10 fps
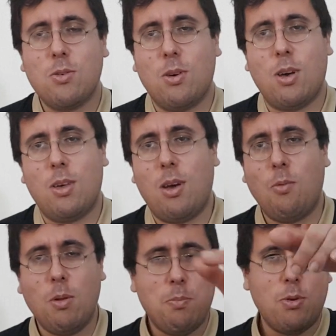I
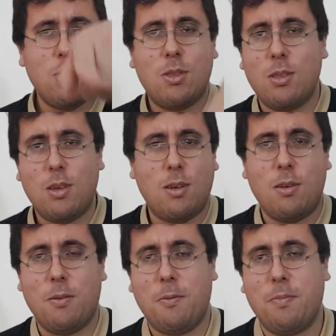will put the
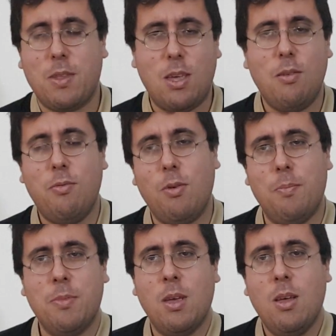info
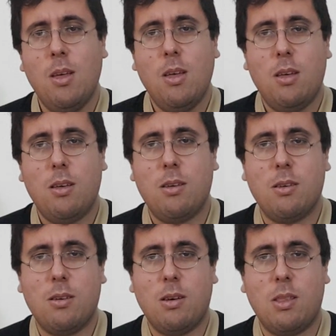
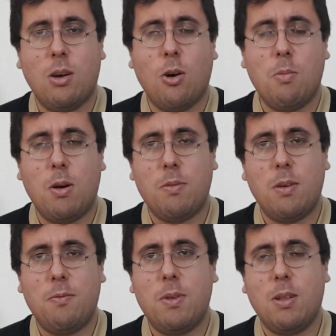on the cover of the
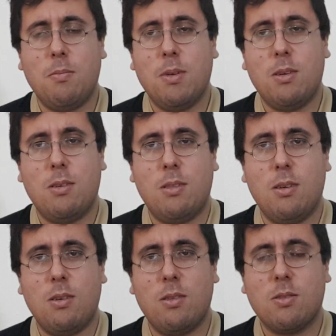film in
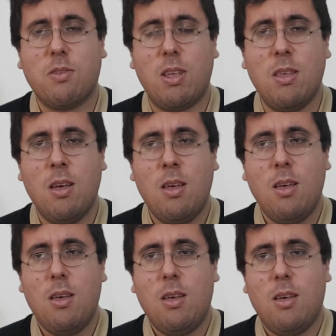the screen.
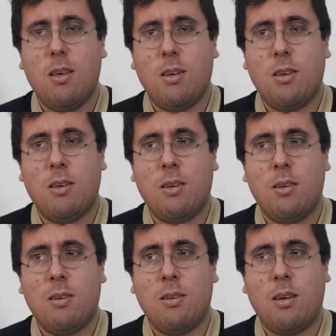
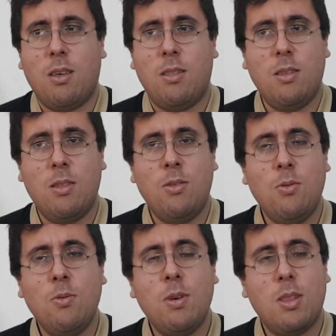I didn't
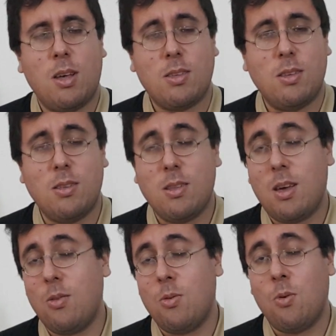knew it existed.
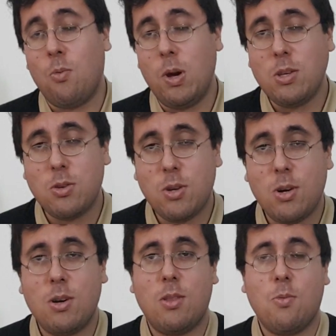I don't know which
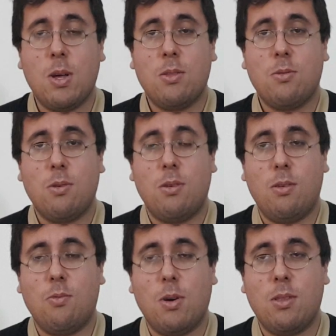year it
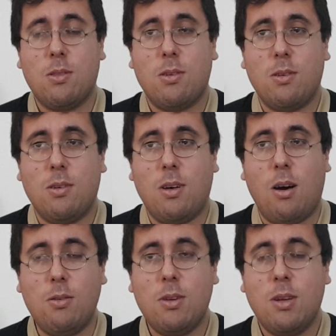went
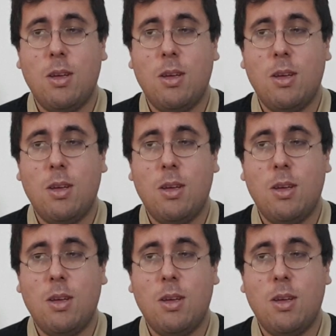out,